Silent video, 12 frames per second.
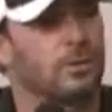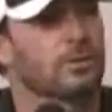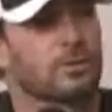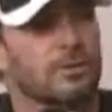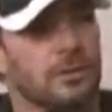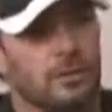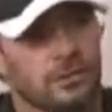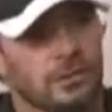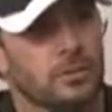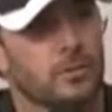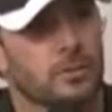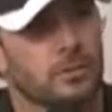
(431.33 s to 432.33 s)
it looked on
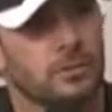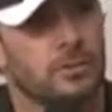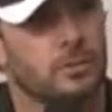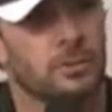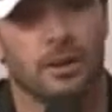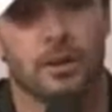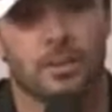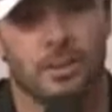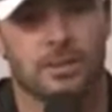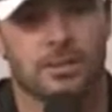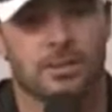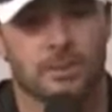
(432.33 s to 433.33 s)
television, what people thought of the
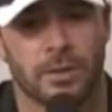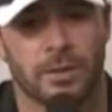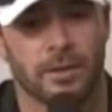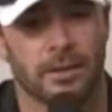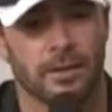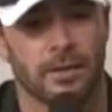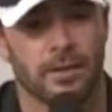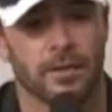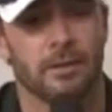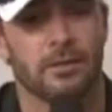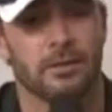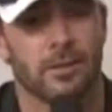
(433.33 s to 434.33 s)
racing, but
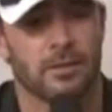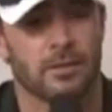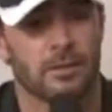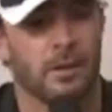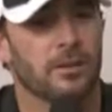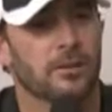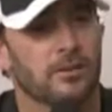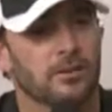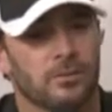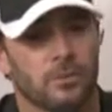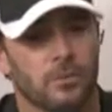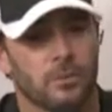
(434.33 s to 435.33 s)
again, as competitors,